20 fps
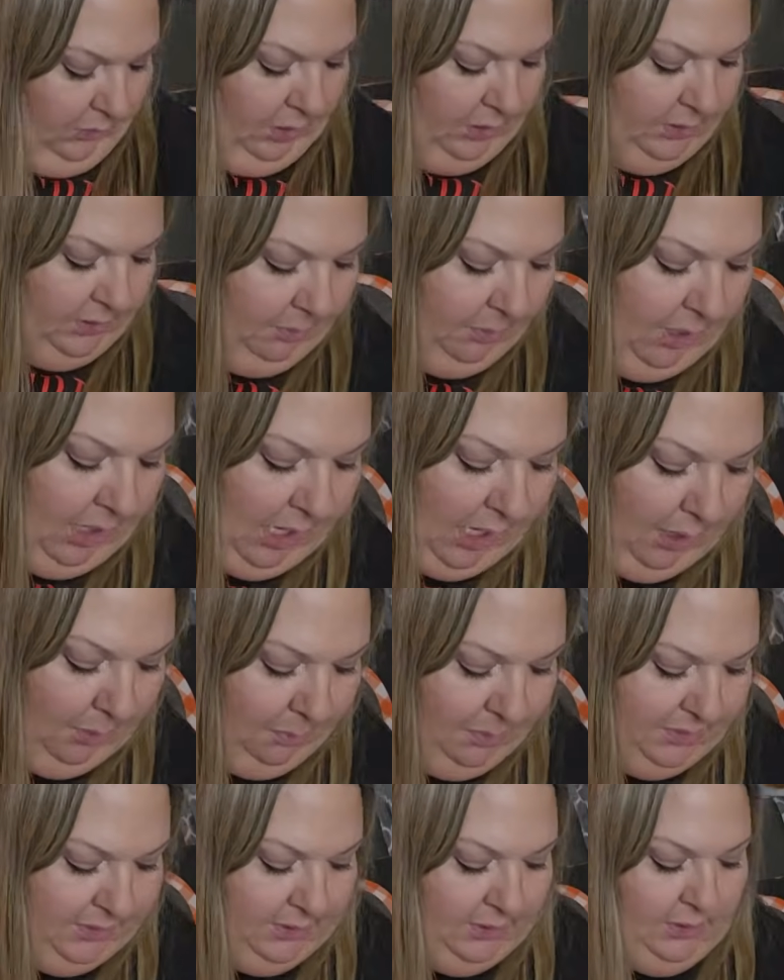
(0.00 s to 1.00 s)
some
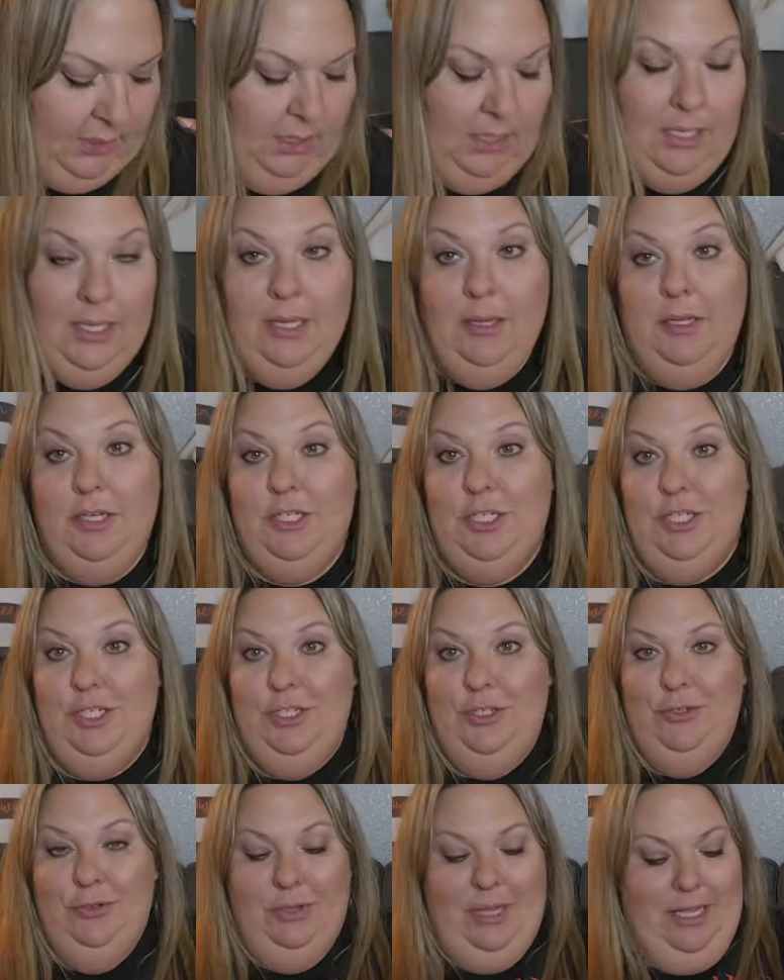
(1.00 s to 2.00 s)
cups to
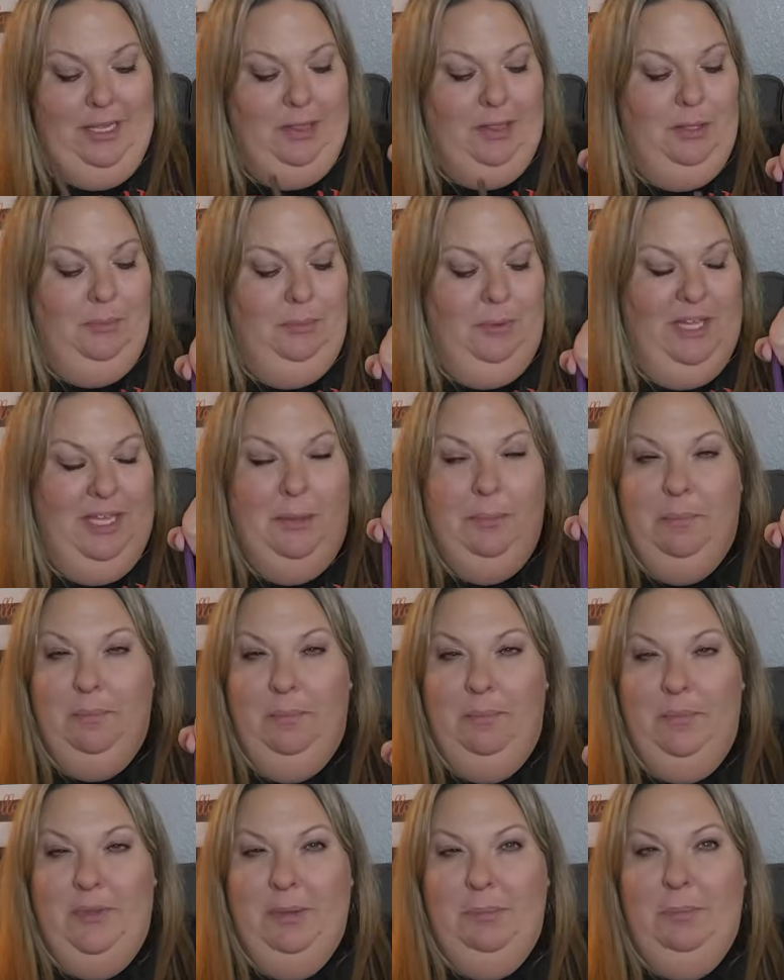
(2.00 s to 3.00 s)
do like the big
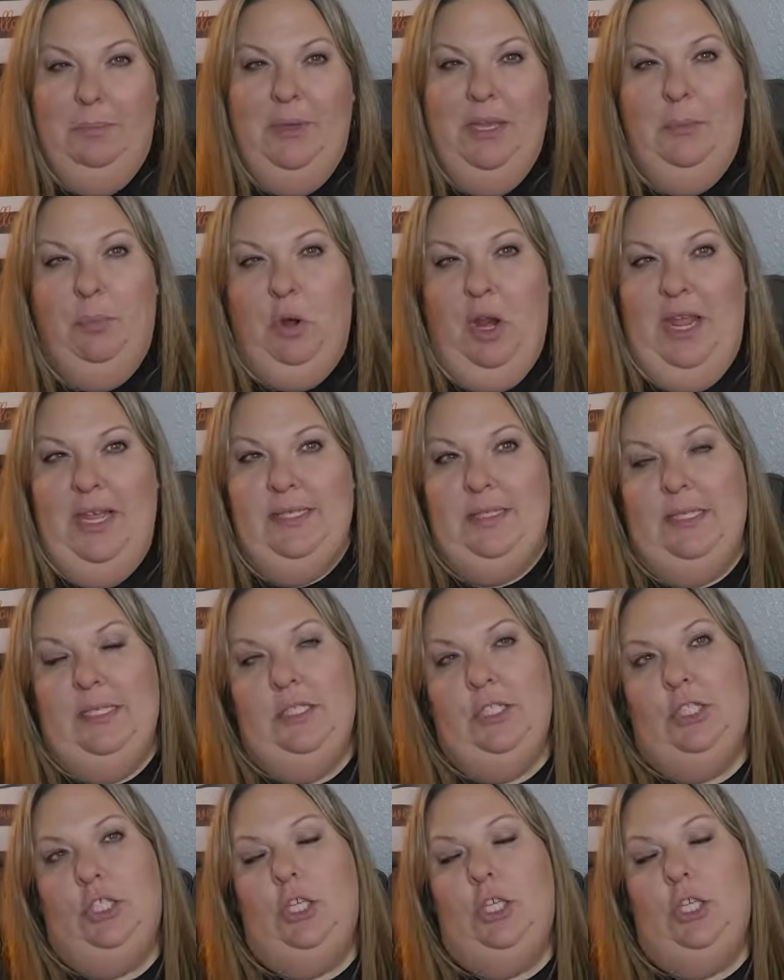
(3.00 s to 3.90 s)
prizes.